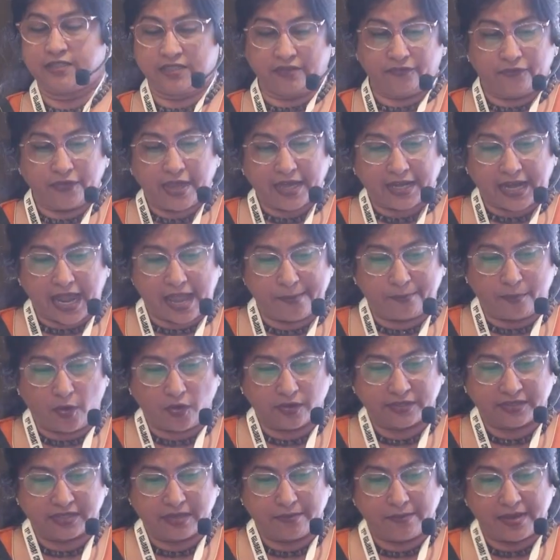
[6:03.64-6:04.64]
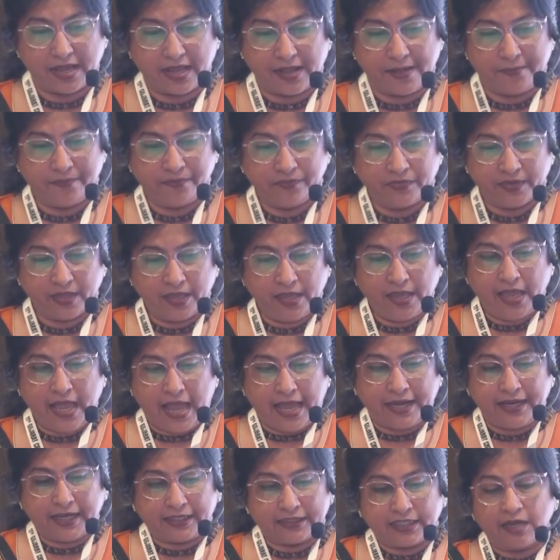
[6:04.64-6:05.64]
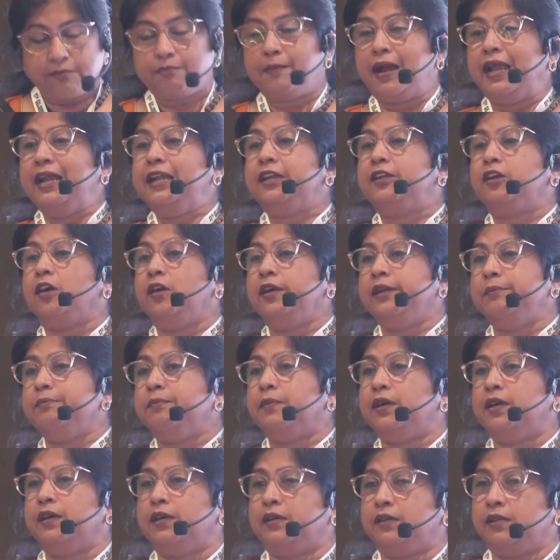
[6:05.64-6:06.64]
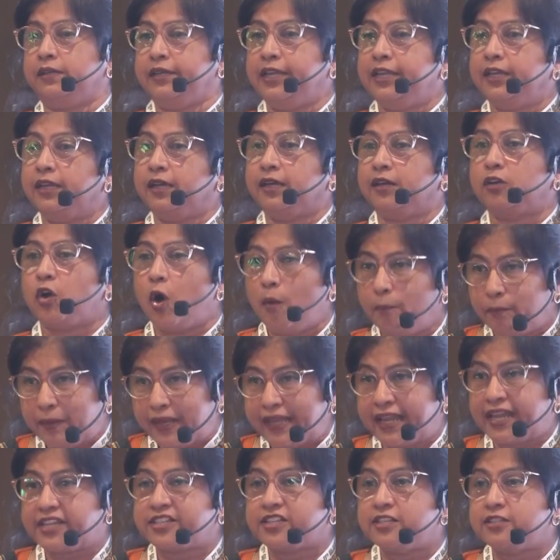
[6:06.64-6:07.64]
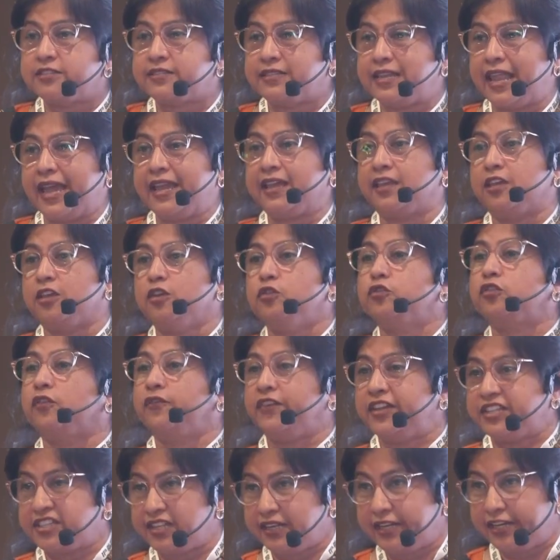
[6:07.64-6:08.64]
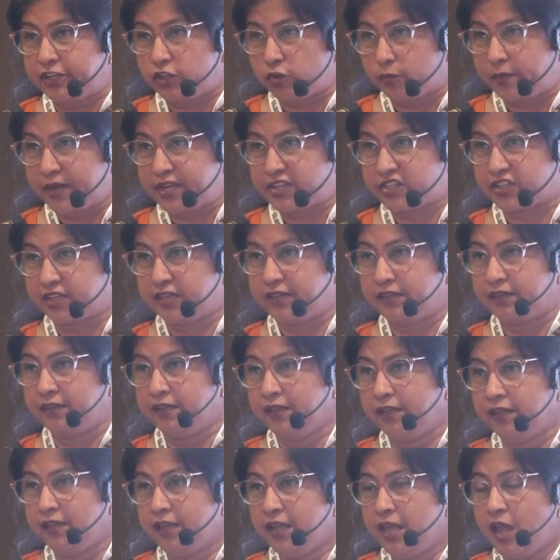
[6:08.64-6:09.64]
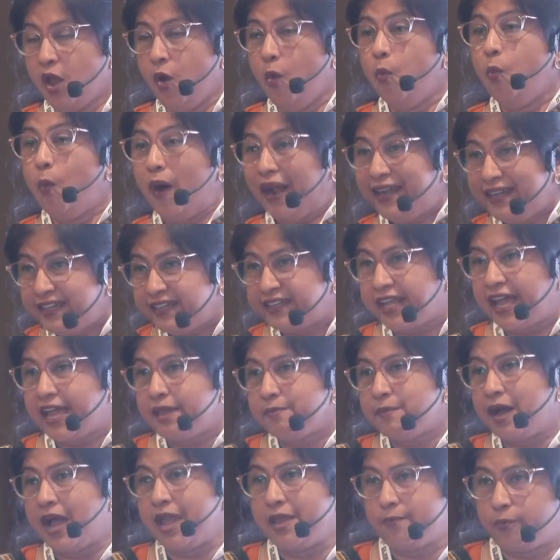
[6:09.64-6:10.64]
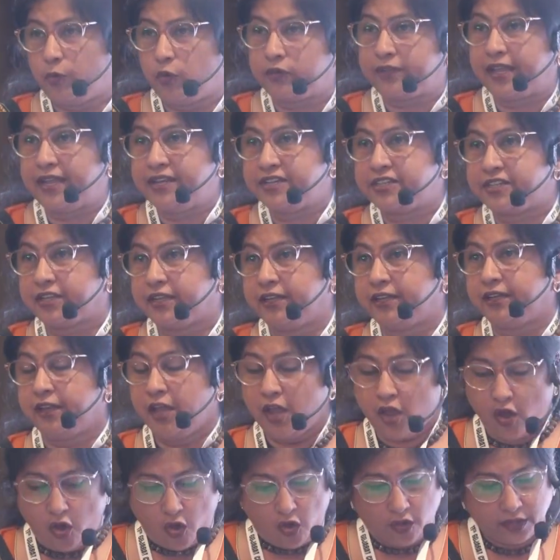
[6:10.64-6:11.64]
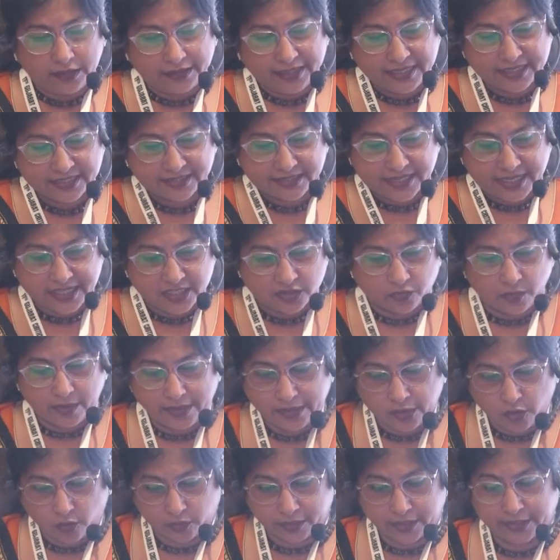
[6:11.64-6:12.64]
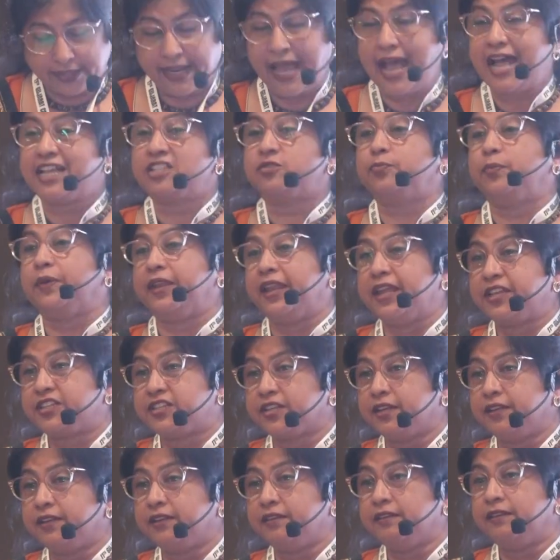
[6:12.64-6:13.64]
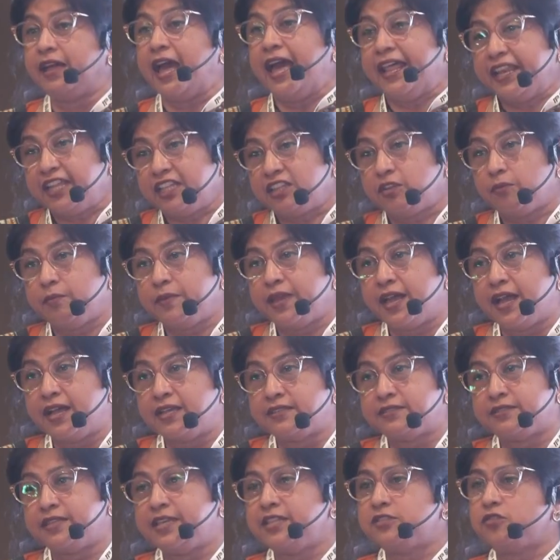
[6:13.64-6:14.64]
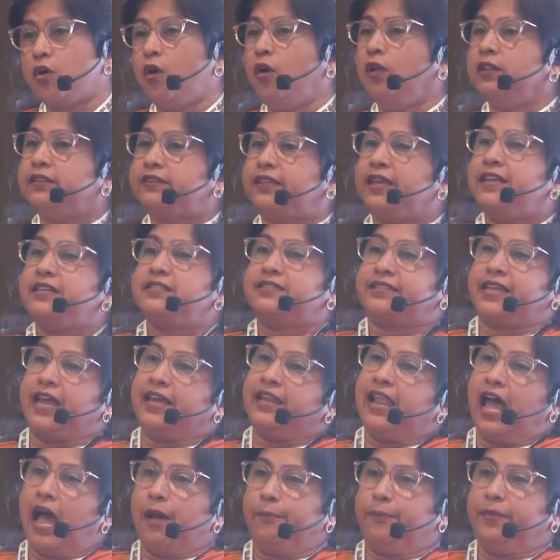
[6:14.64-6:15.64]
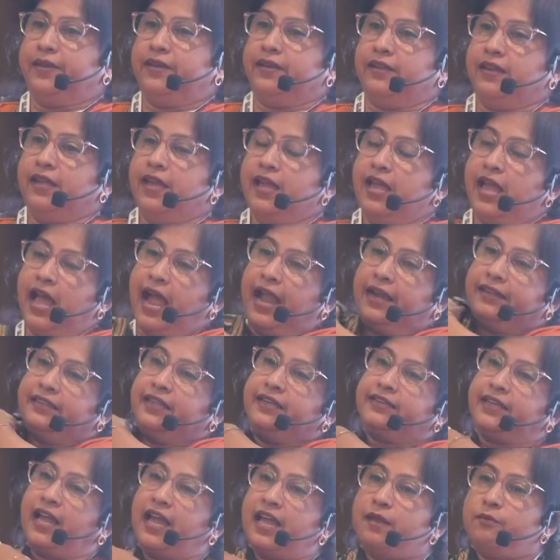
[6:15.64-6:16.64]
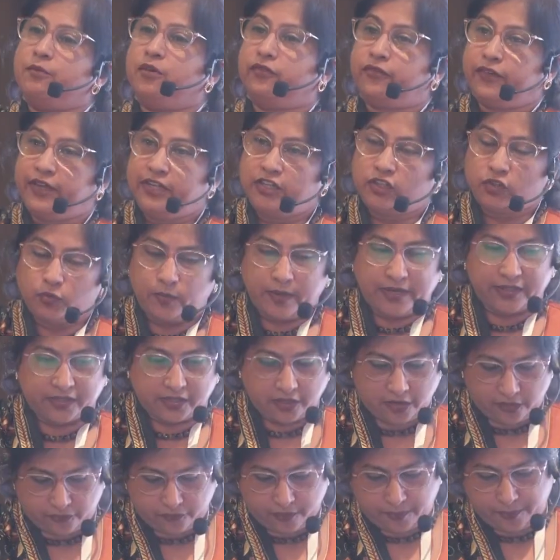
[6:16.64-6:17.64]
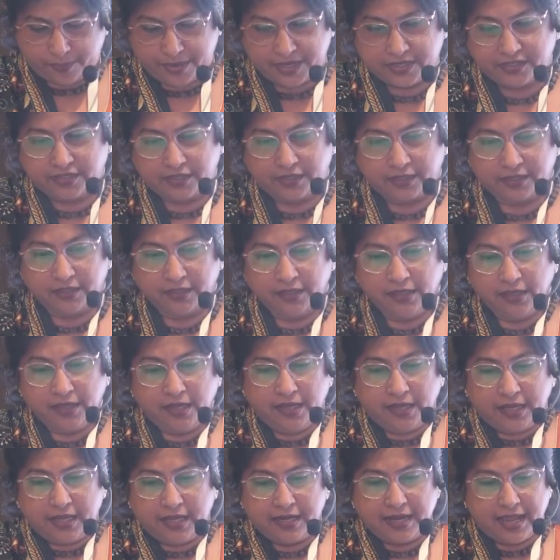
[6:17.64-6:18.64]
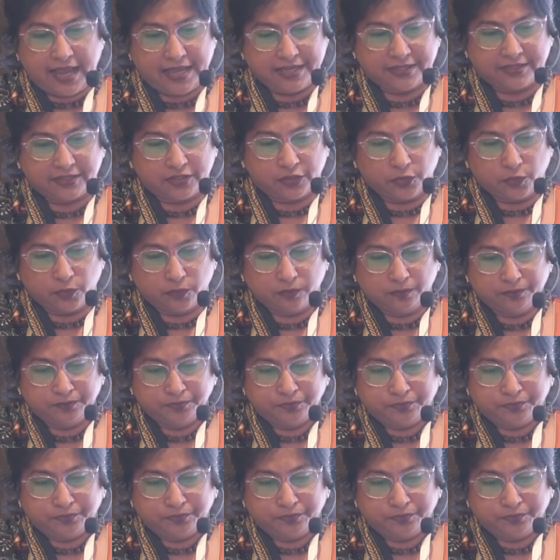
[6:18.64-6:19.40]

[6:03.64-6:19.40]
severe hypoxemia, and other mild complications like esophageal intubation, one-time hypotension. All these things were noted. Aspiration, arrhythmias, these all things can happen at the time of intubation of a patient in ICU.